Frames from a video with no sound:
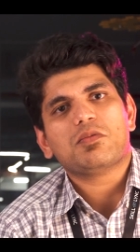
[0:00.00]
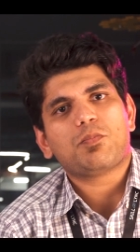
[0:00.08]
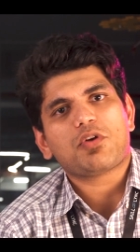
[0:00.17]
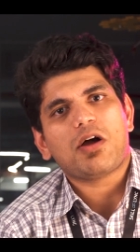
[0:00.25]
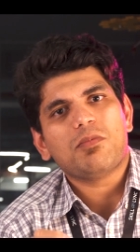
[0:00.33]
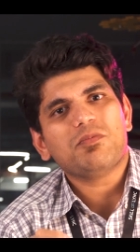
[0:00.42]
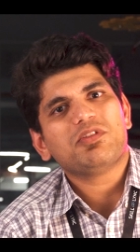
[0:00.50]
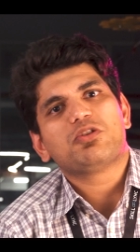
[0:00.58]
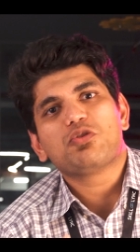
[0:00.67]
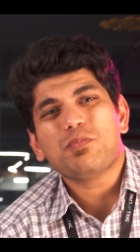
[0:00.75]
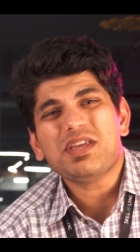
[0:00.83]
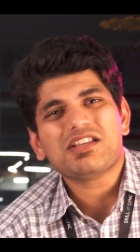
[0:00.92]
a problem
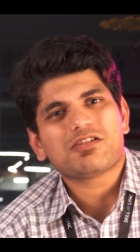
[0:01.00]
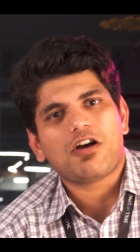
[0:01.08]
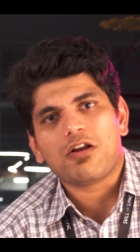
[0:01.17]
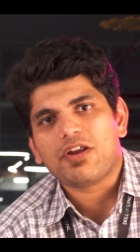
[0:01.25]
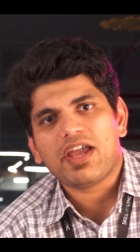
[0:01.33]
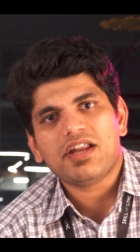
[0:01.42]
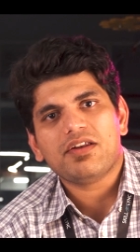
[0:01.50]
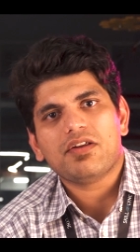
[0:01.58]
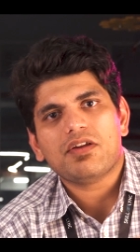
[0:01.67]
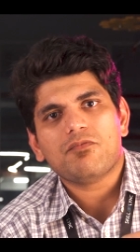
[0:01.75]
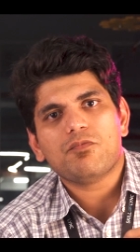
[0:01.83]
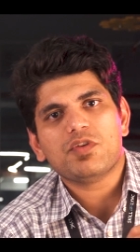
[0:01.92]
to be solved
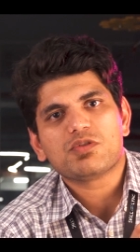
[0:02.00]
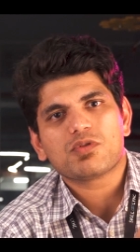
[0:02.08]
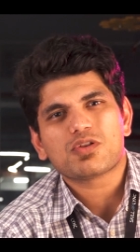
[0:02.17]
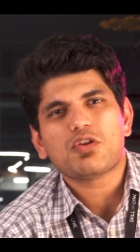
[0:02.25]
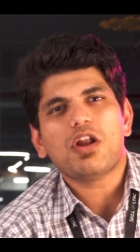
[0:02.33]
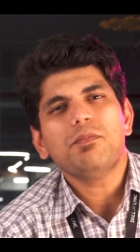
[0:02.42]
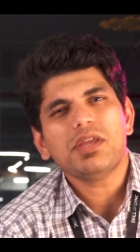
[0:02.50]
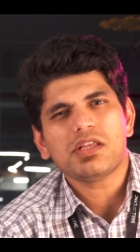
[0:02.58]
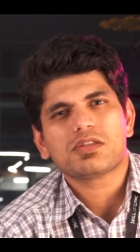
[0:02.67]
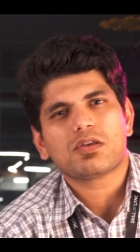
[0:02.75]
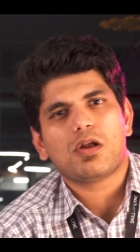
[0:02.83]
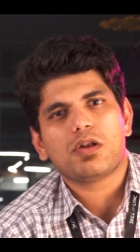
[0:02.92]
and which was not
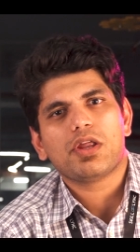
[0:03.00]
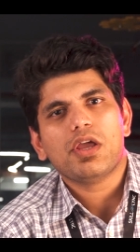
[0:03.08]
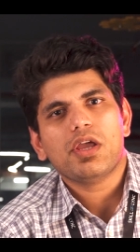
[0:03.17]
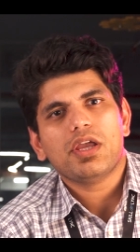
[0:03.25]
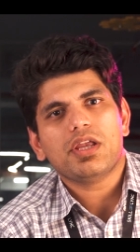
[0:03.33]
being solved